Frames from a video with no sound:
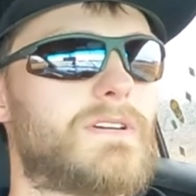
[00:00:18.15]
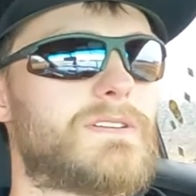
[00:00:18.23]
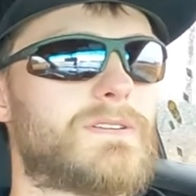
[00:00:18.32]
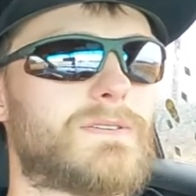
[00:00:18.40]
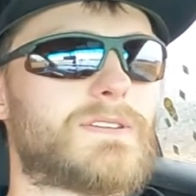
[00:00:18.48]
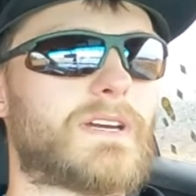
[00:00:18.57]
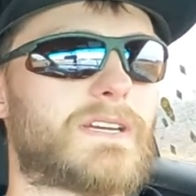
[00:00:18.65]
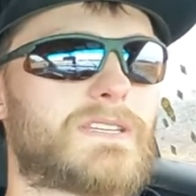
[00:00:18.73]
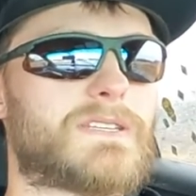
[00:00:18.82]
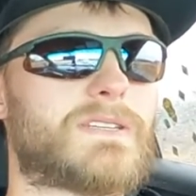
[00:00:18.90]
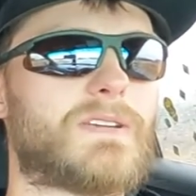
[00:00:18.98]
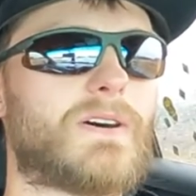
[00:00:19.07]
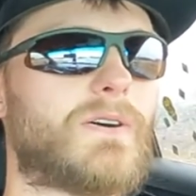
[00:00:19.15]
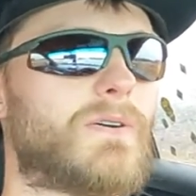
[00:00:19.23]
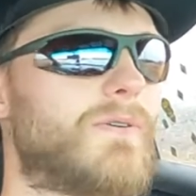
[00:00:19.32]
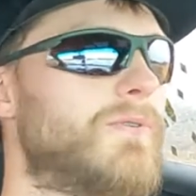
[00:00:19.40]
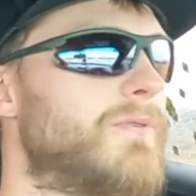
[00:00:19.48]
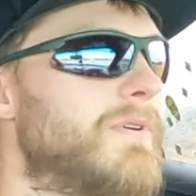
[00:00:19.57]
So it's like
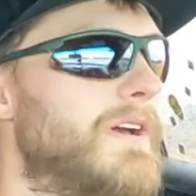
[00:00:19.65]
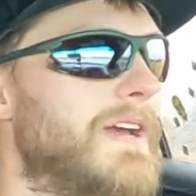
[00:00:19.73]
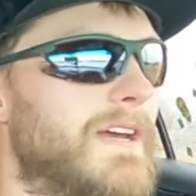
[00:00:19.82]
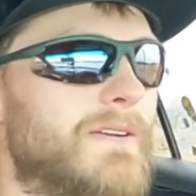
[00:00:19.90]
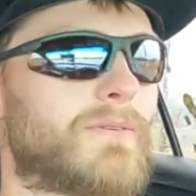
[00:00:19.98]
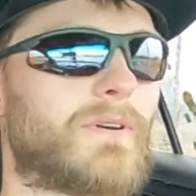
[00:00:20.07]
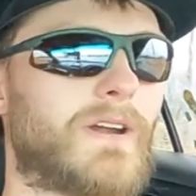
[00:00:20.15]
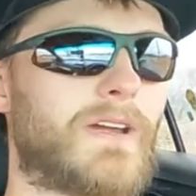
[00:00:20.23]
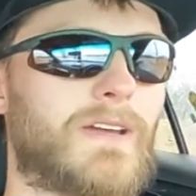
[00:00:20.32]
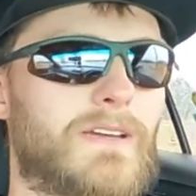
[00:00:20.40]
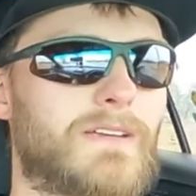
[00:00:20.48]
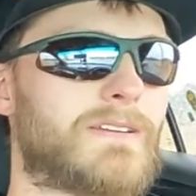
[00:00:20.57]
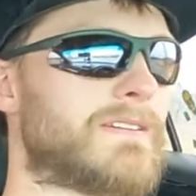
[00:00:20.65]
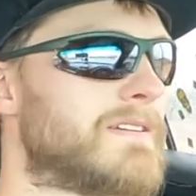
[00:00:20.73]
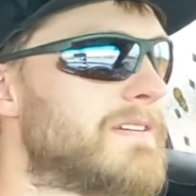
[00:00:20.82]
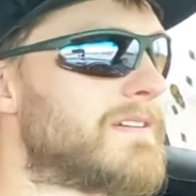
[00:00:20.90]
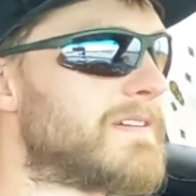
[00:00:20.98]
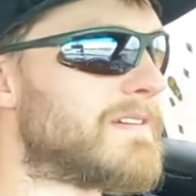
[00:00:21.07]
snow and rain.
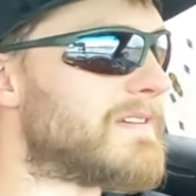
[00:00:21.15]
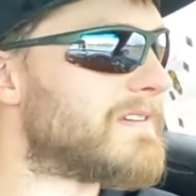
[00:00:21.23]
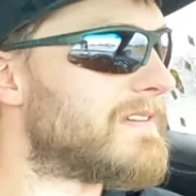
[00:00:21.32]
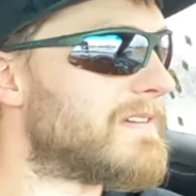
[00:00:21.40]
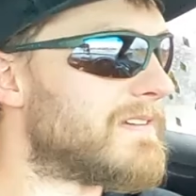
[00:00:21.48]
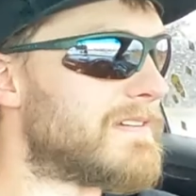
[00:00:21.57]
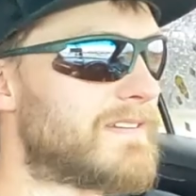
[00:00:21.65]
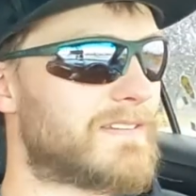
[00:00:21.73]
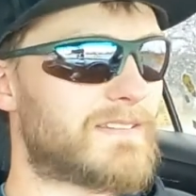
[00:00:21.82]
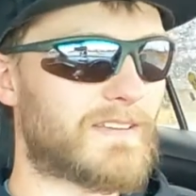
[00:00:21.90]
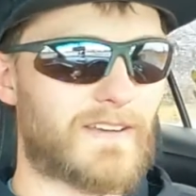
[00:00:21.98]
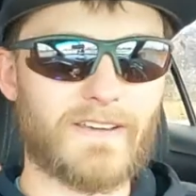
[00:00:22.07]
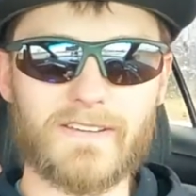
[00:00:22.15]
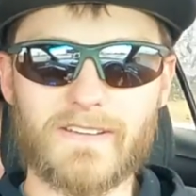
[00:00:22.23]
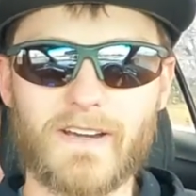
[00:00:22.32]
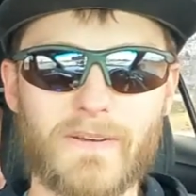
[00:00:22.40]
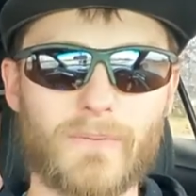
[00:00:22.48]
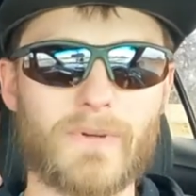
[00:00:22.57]
Today is
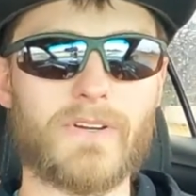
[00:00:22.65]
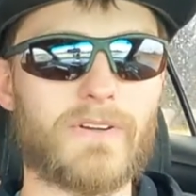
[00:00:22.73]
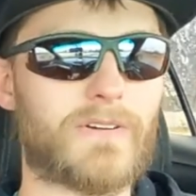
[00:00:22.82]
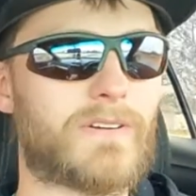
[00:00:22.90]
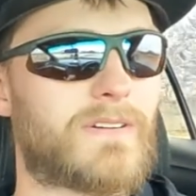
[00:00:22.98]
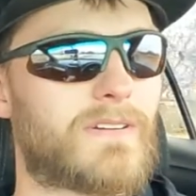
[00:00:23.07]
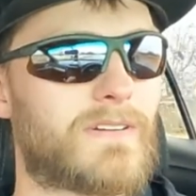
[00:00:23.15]
kind of weird.